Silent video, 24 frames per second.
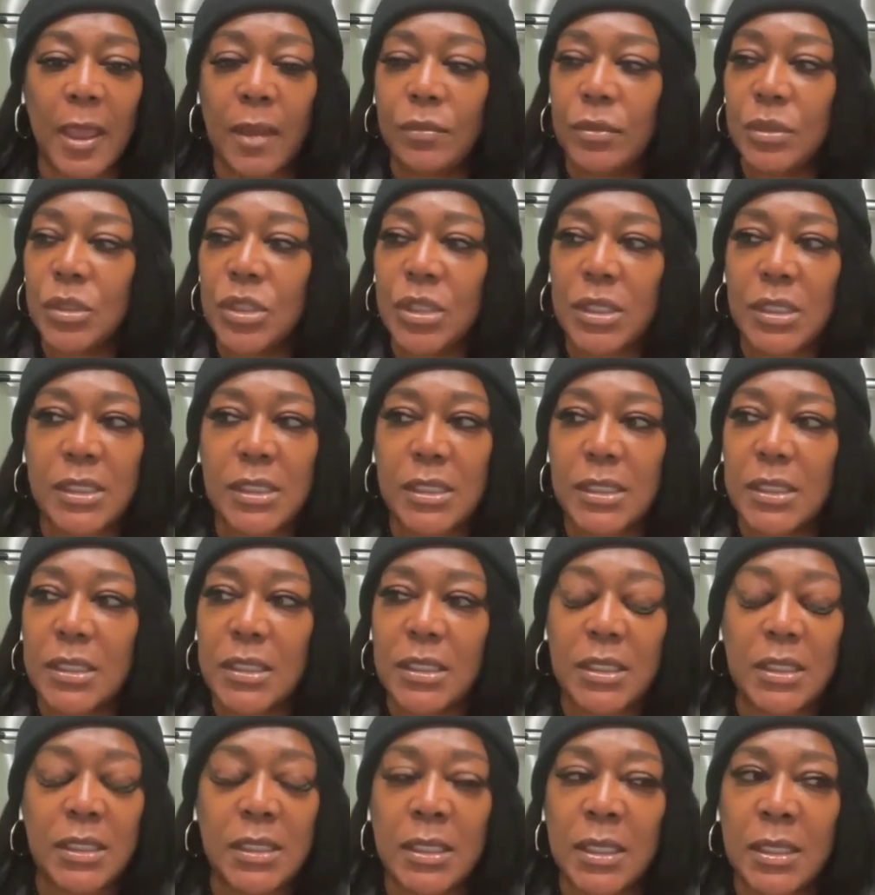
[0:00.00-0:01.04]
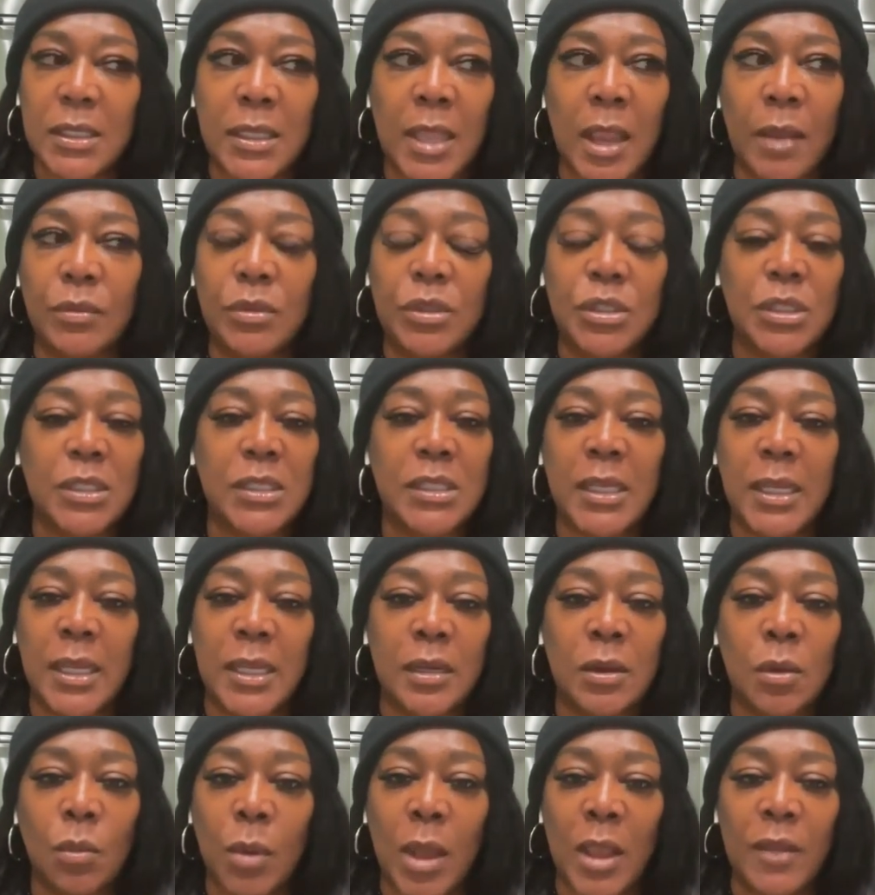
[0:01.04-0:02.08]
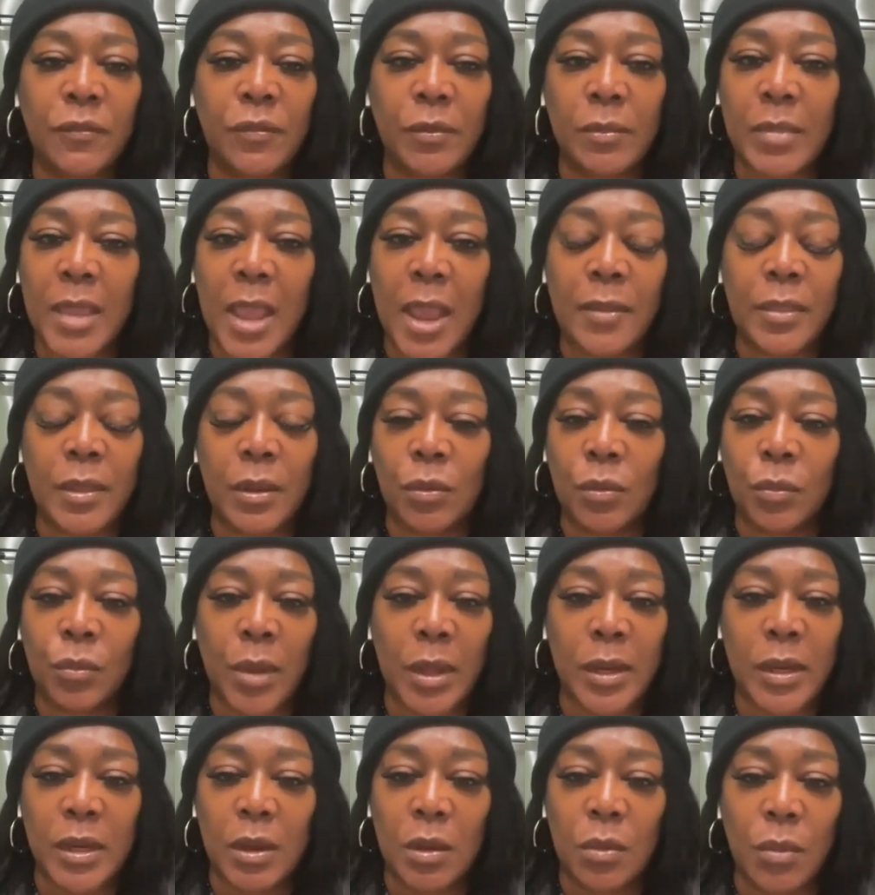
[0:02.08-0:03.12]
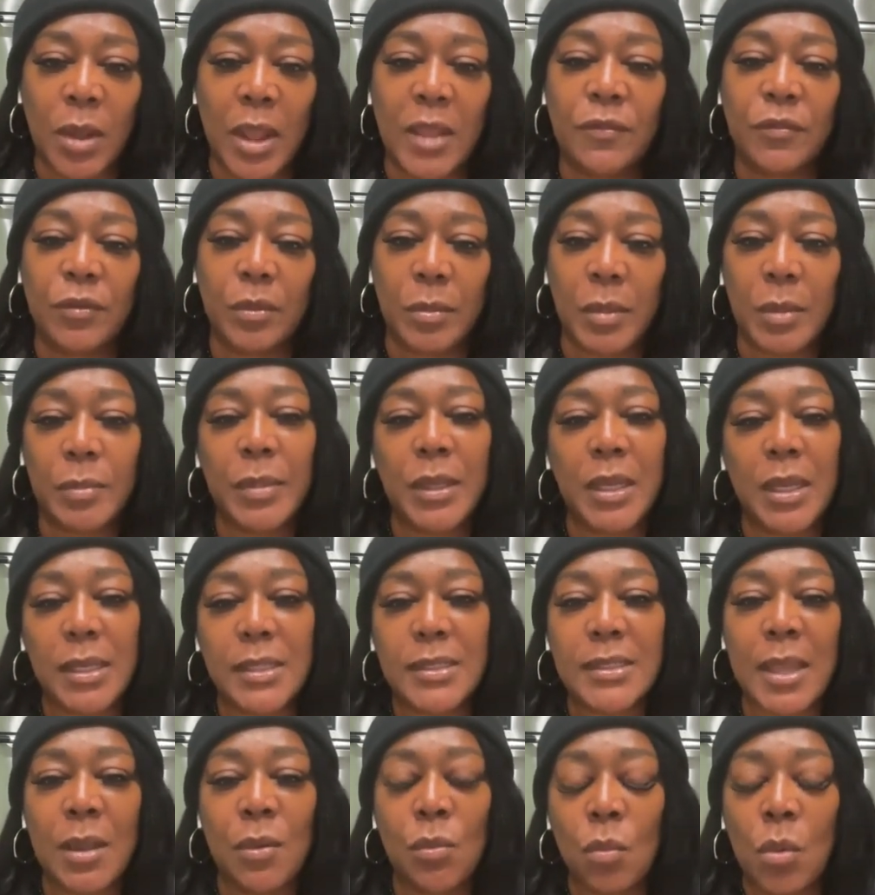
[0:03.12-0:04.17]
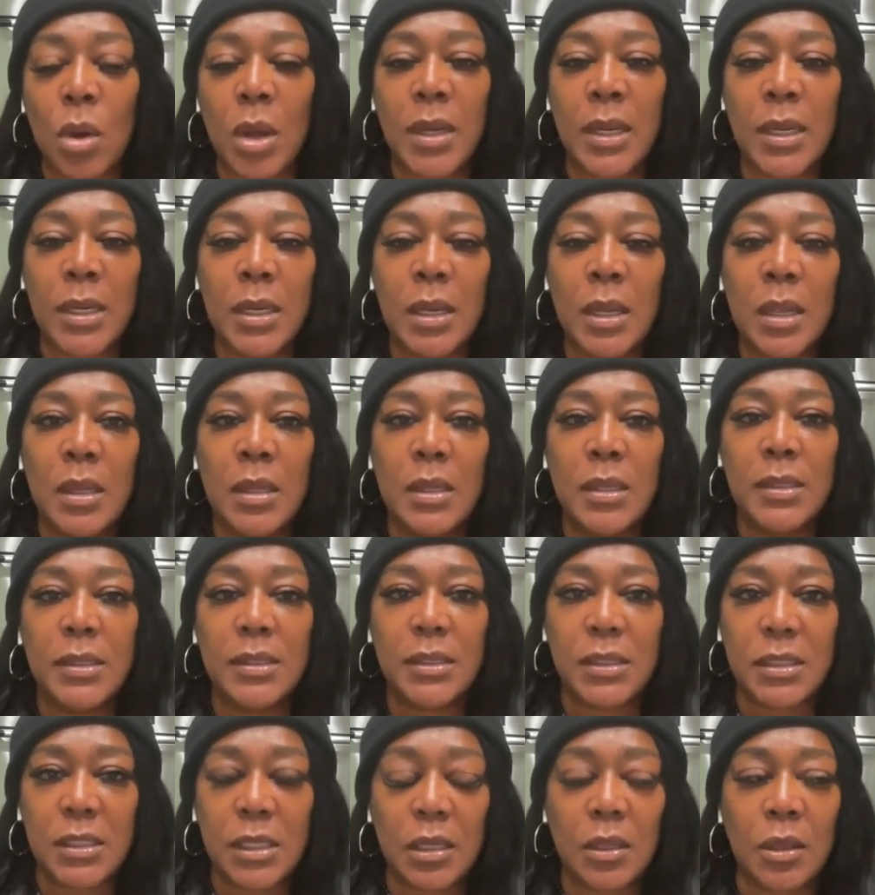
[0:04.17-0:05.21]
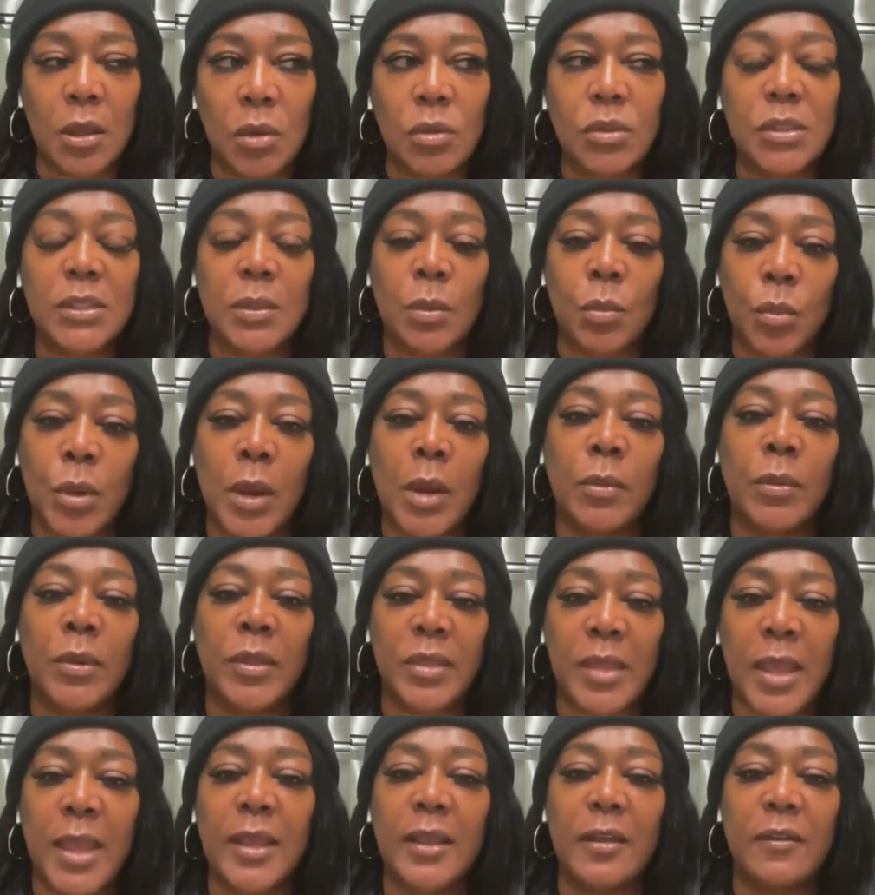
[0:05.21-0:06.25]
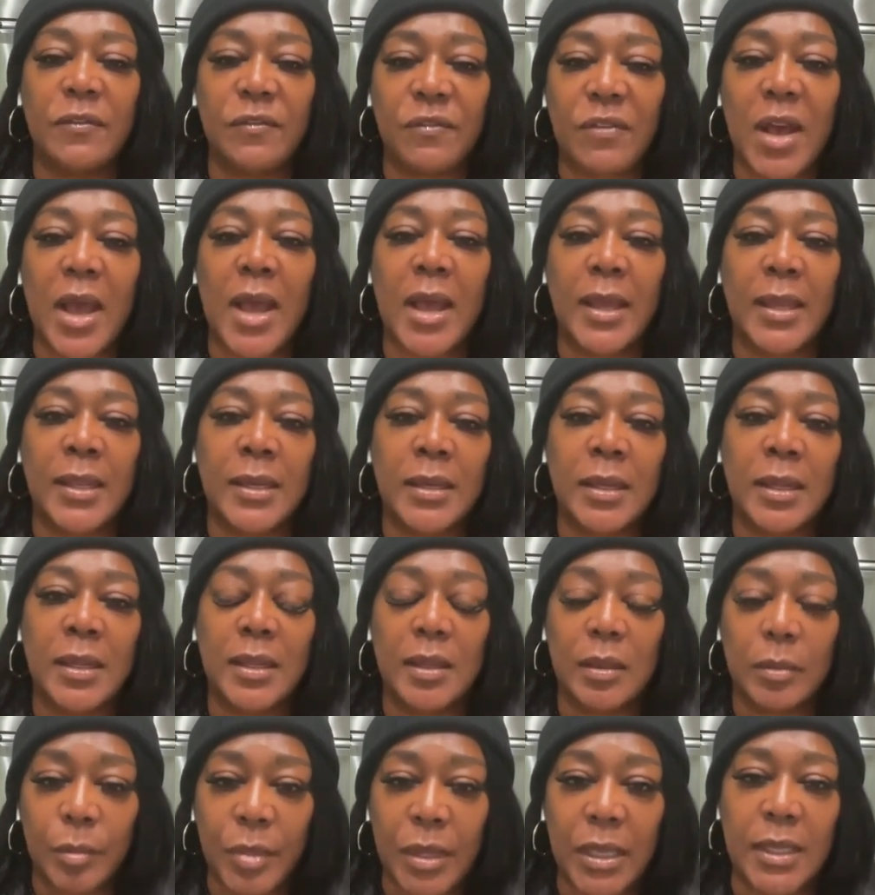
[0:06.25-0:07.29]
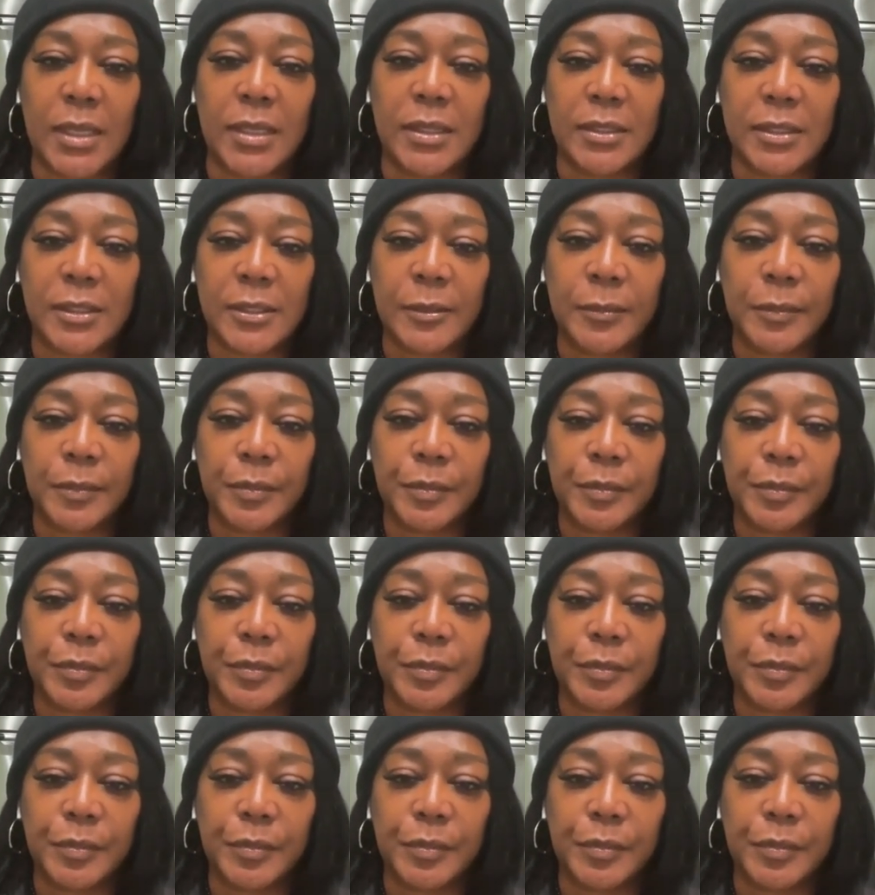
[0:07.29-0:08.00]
they were just getting away from that. They were running away from it because they wanted to go somewhere where they could find peace.